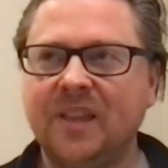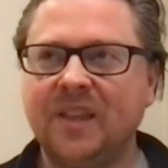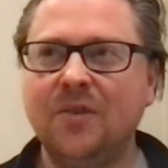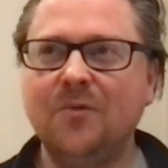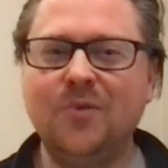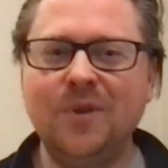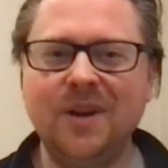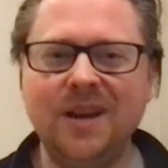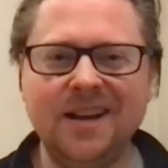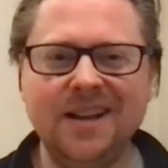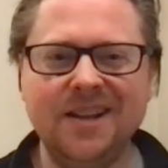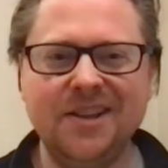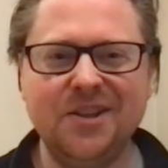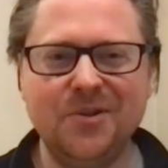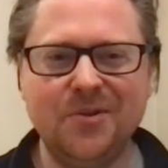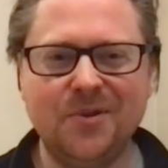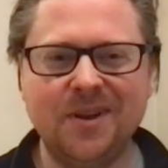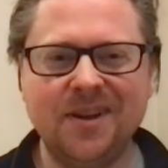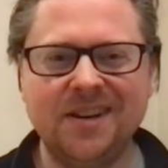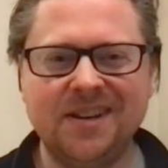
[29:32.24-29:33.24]
really
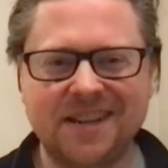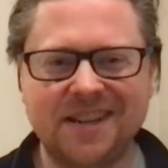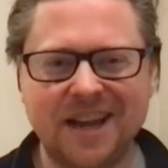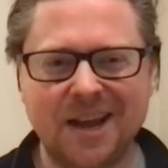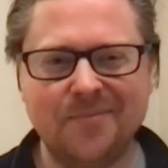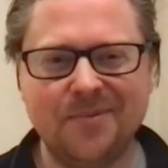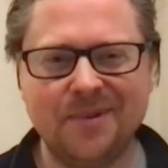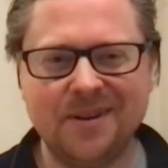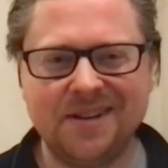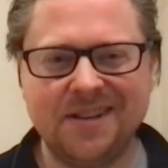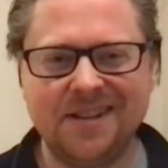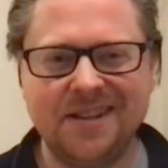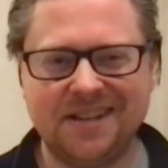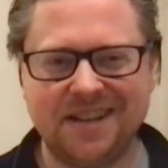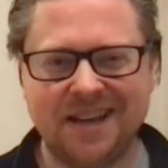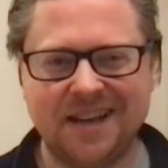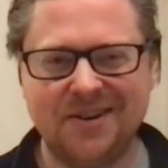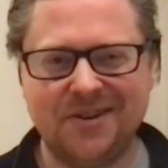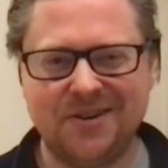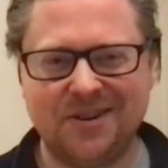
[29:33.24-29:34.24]
you can tap into these
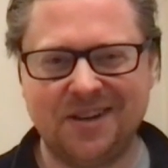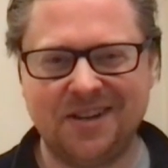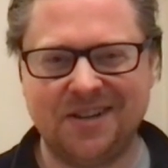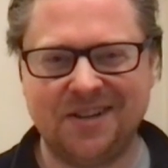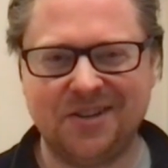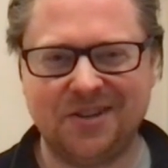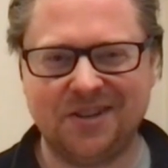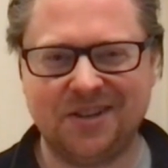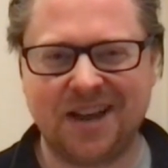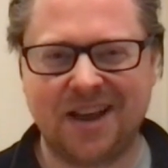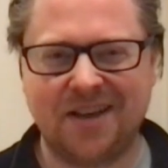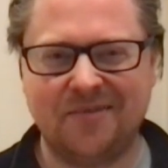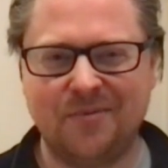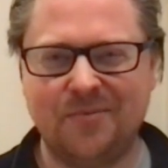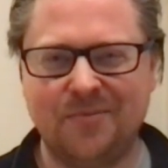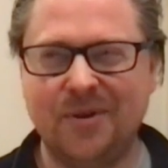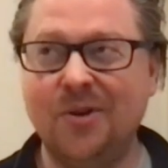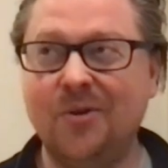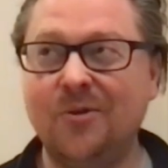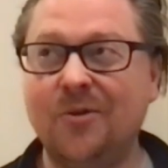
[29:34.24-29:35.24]
energies and just have a
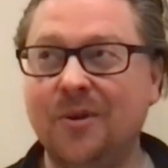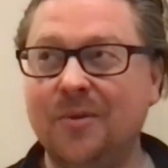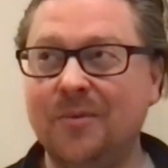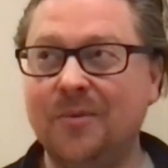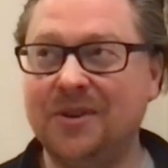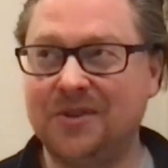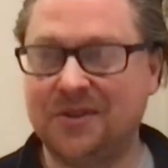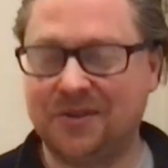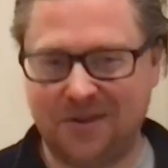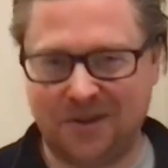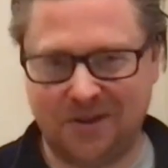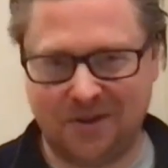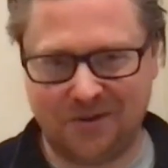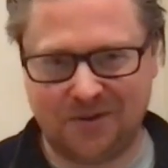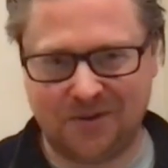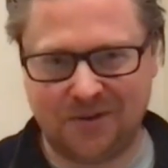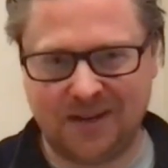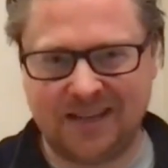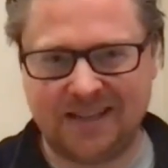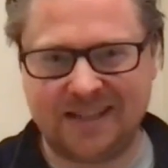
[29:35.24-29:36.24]
pilgrimage you know
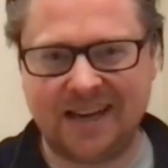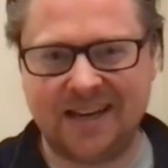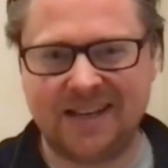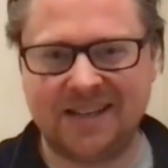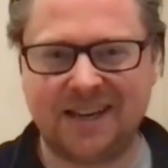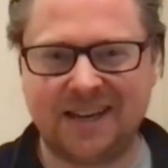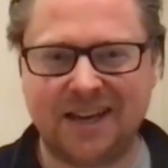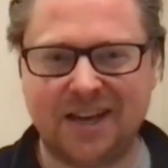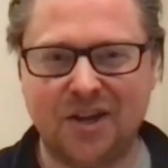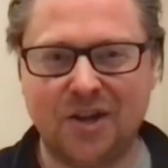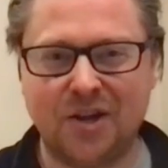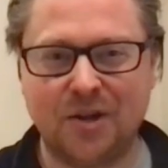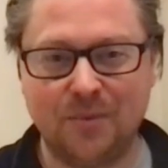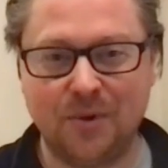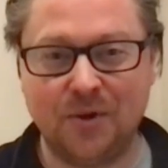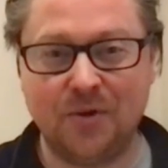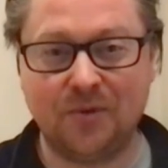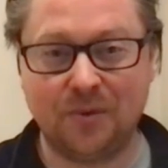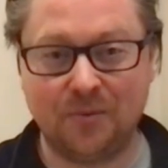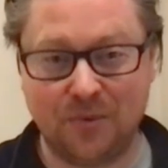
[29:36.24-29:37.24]
doing a 10 second
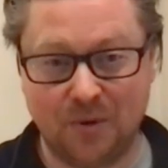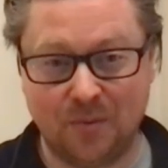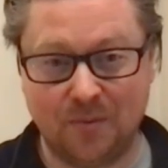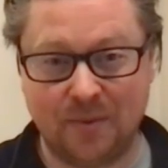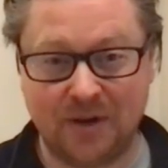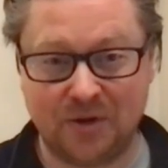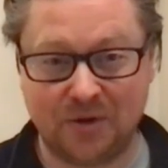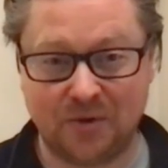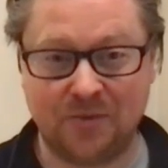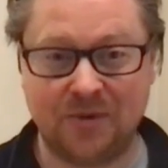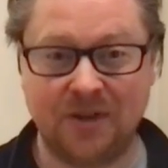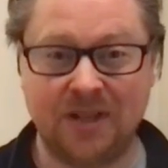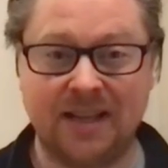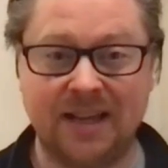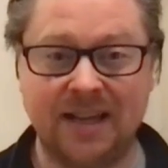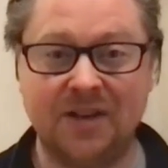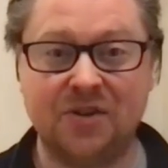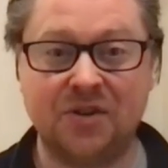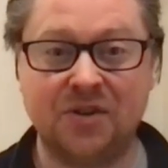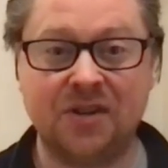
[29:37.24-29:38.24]
commute from your bedroom to the
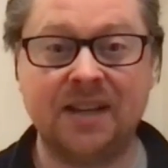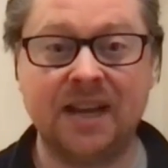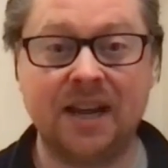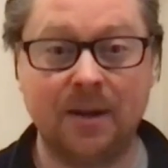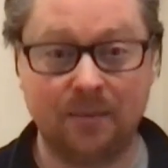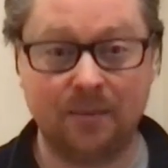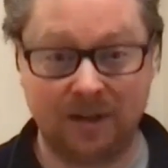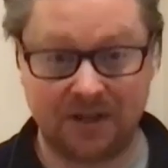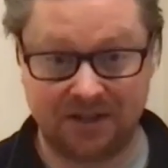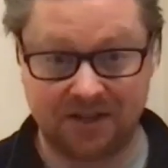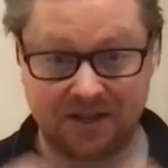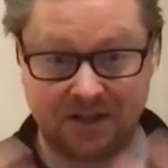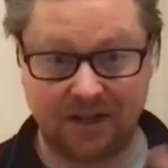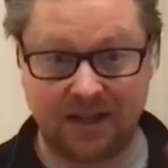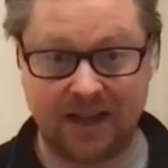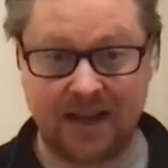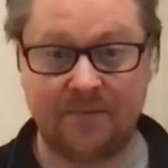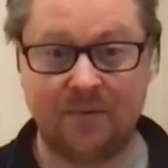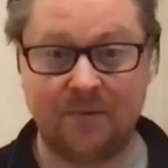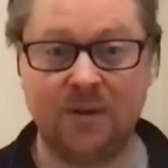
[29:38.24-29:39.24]
kitchen table and still
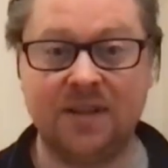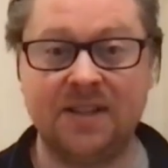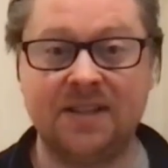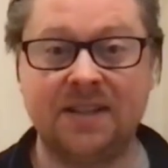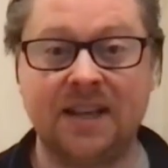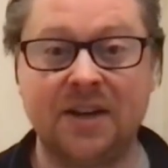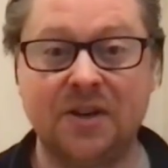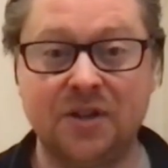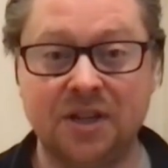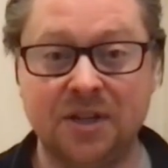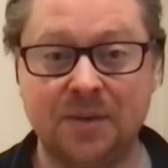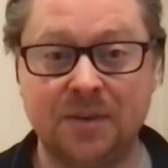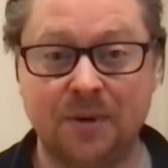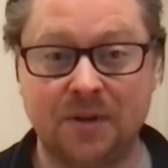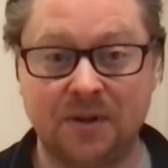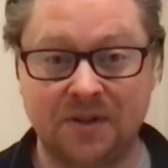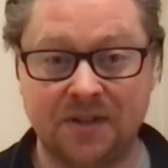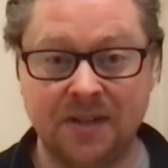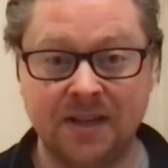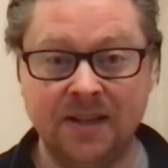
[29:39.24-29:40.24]
have all these energies
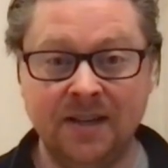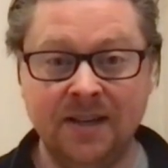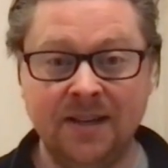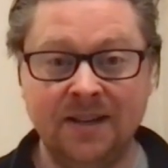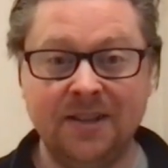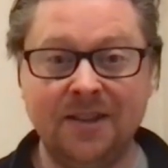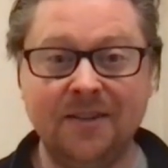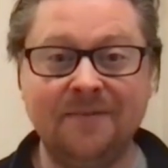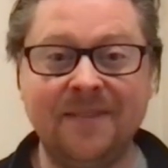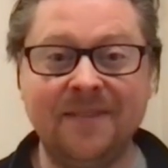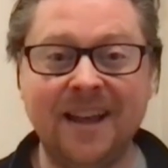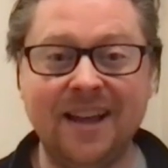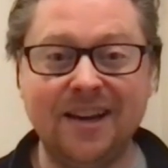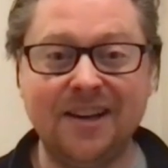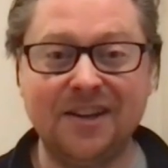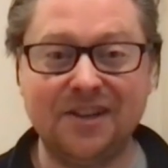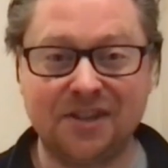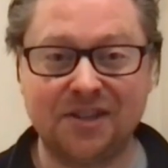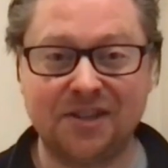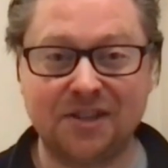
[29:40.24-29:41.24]
because the veil
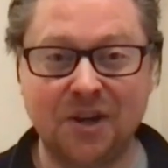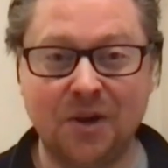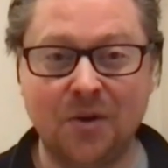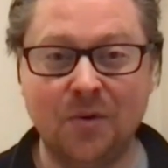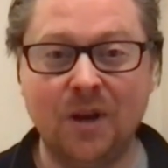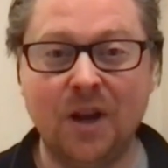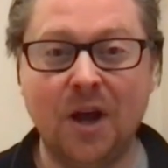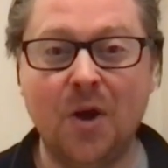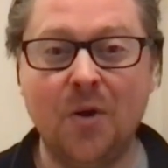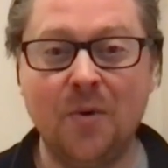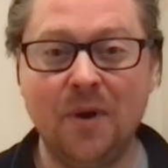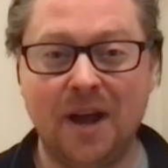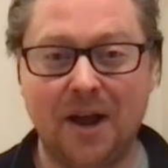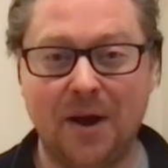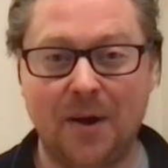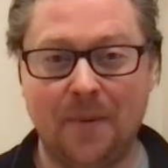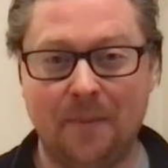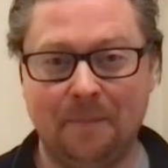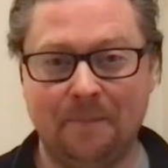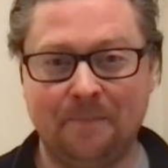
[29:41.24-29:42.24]
is so low
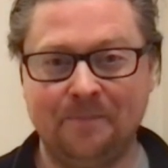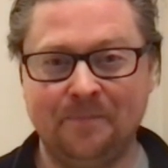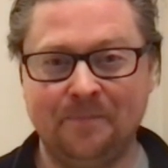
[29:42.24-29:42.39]
now